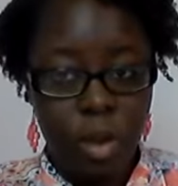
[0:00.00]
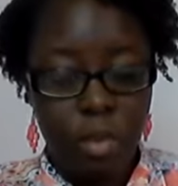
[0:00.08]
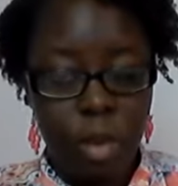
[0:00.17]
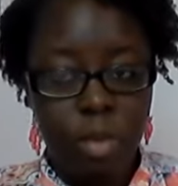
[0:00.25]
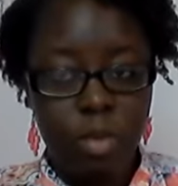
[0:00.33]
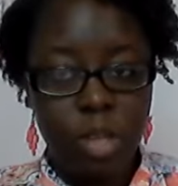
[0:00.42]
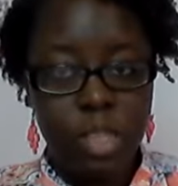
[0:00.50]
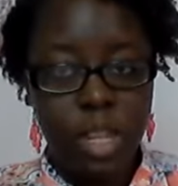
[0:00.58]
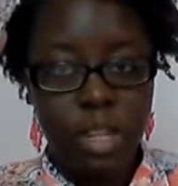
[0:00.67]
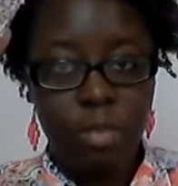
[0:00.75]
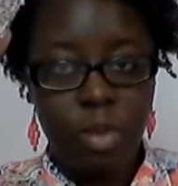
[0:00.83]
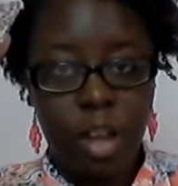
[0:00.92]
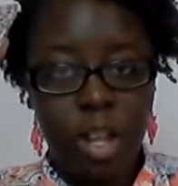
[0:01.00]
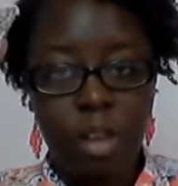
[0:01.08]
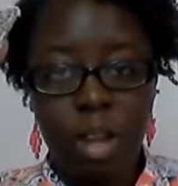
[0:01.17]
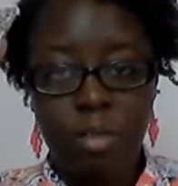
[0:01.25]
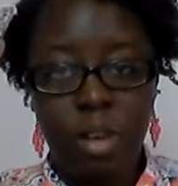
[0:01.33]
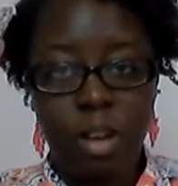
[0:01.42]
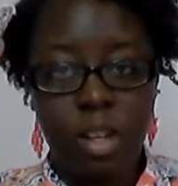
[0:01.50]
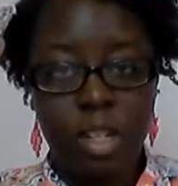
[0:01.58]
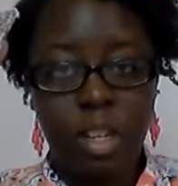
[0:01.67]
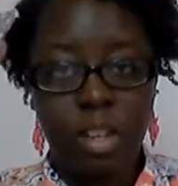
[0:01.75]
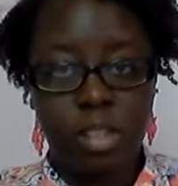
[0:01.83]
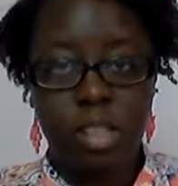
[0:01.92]
Remember we said the bottom number
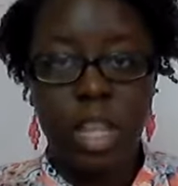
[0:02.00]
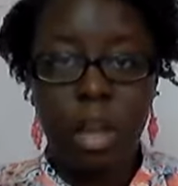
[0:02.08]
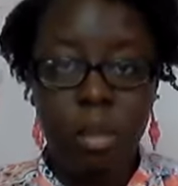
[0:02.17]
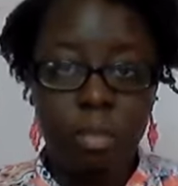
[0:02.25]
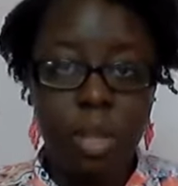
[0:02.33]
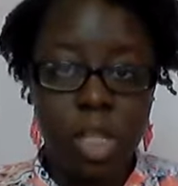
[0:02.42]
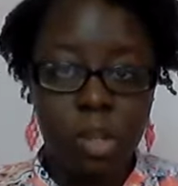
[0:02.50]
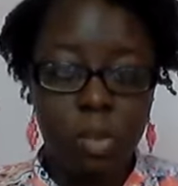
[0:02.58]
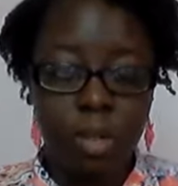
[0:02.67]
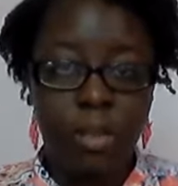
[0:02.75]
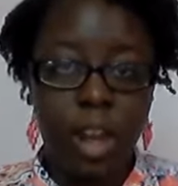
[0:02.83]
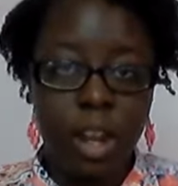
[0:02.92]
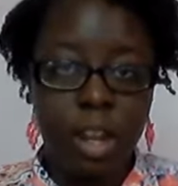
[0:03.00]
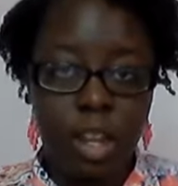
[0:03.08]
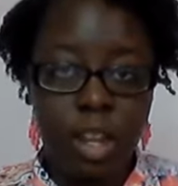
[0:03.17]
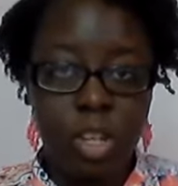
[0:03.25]
tells us how many pieces we divided it